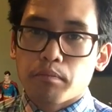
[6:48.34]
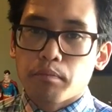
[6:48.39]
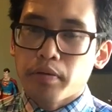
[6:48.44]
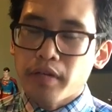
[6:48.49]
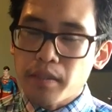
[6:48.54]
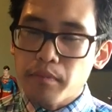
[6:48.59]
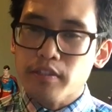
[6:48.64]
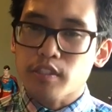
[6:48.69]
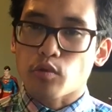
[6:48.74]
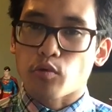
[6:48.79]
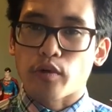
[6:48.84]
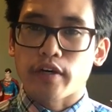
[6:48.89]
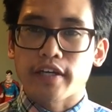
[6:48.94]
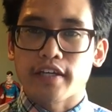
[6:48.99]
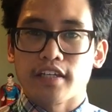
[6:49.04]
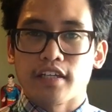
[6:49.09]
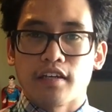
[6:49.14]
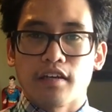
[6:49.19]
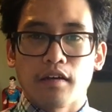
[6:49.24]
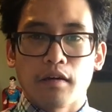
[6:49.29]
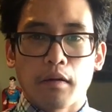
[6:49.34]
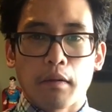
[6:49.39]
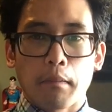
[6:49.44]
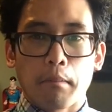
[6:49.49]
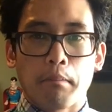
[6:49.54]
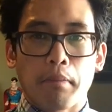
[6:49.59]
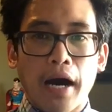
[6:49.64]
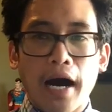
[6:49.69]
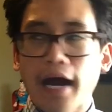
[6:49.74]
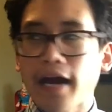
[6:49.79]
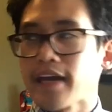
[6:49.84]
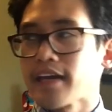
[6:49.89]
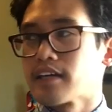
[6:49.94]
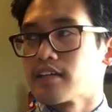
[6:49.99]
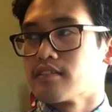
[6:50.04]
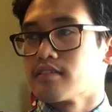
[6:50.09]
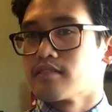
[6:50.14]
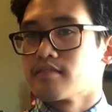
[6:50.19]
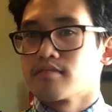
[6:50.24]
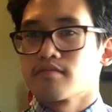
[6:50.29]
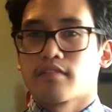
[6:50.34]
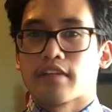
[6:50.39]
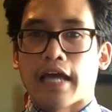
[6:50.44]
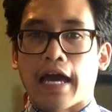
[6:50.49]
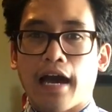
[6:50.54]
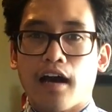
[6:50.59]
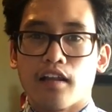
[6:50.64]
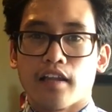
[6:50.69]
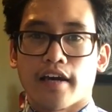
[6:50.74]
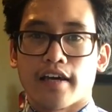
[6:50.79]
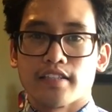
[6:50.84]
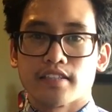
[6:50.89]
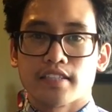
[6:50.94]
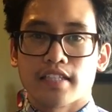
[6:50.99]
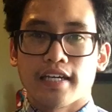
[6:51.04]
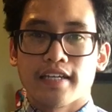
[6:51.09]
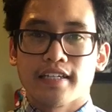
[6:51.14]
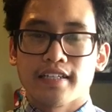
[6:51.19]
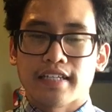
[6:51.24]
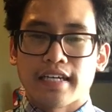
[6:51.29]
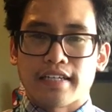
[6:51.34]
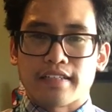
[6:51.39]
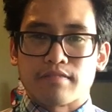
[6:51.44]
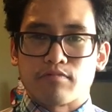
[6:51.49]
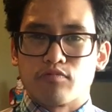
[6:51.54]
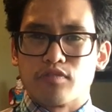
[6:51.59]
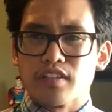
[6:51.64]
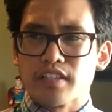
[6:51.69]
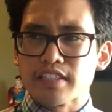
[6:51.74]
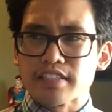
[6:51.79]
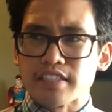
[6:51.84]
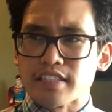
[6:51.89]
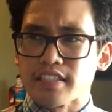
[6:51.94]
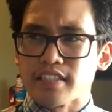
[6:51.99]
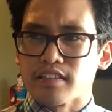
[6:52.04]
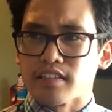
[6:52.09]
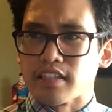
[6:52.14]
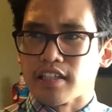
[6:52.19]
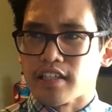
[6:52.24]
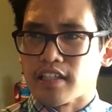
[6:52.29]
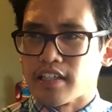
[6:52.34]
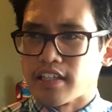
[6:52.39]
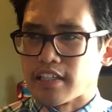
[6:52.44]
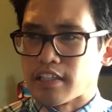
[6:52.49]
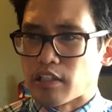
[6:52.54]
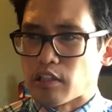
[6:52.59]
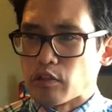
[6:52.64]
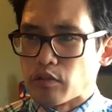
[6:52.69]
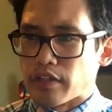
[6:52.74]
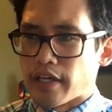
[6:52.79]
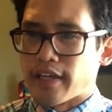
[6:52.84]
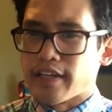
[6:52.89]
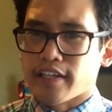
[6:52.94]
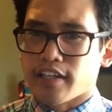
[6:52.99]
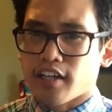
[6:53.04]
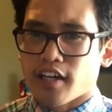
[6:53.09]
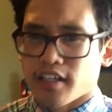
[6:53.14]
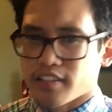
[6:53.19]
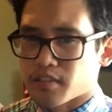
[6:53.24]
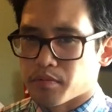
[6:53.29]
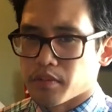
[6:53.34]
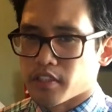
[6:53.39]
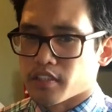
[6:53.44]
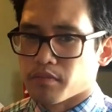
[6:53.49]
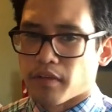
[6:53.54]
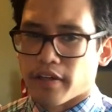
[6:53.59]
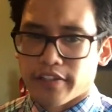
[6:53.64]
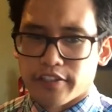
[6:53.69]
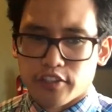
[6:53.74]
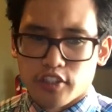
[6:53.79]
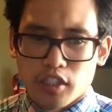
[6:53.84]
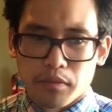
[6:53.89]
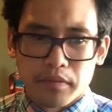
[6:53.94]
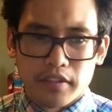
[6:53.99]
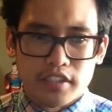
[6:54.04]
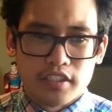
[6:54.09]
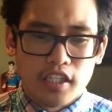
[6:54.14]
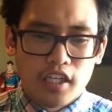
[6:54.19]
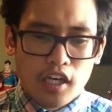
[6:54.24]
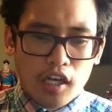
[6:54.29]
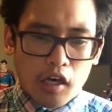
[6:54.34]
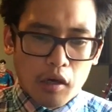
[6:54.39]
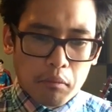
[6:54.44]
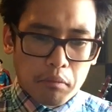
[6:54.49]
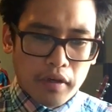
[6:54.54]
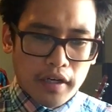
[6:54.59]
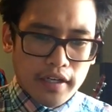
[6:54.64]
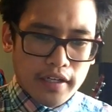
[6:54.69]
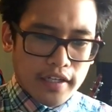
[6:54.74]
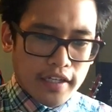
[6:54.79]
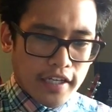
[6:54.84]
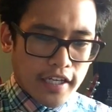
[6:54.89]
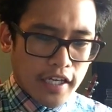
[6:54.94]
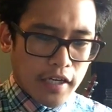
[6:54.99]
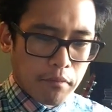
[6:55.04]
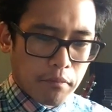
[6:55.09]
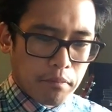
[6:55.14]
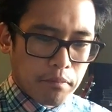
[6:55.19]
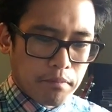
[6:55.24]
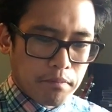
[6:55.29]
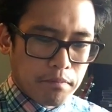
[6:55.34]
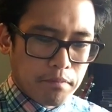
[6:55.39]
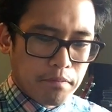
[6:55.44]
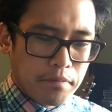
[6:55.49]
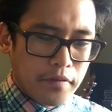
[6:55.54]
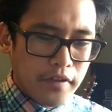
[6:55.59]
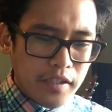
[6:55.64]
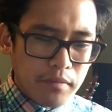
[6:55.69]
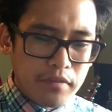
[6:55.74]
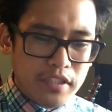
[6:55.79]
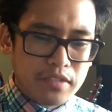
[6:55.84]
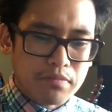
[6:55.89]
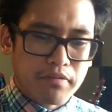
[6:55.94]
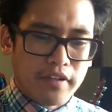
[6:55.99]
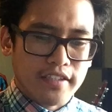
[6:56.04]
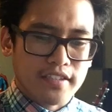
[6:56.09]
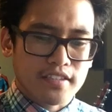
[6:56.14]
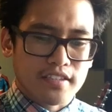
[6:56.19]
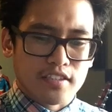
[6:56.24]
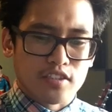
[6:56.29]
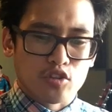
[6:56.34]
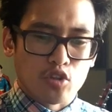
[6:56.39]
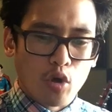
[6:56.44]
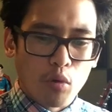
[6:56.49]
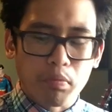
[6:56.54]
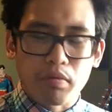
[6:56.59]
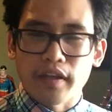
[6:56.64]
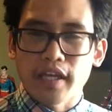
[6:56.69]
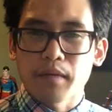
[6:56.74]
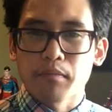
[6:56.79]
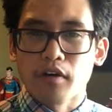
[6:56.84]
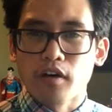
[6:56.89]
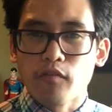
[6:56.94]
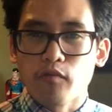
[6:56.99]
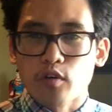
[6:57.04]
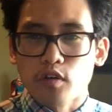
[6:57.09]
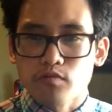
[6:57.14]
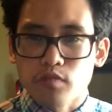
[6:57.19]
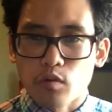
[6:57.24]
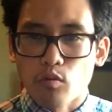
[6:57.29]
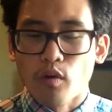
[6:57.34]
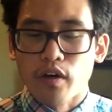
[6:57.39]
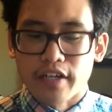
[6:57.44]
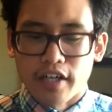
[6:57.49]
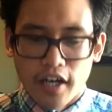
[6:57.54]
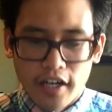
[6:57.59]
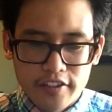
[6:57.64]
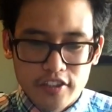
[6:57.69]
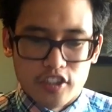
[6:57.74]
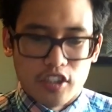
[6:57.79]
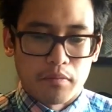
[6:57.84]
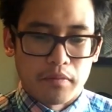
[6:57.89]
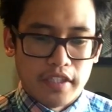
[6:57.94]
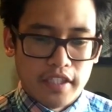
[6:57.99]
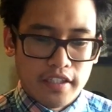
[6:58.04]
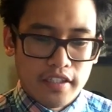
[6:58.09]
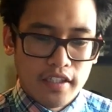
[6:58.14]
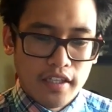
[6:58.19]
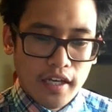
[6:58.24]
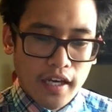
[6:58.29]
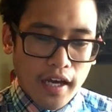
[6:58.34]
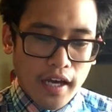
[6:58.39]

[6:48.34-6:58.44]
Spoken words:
pretty much written by the Allies, and it really didn't include any contribution by the Germans, but it pretty much placed the sole blame of World War I on Germany.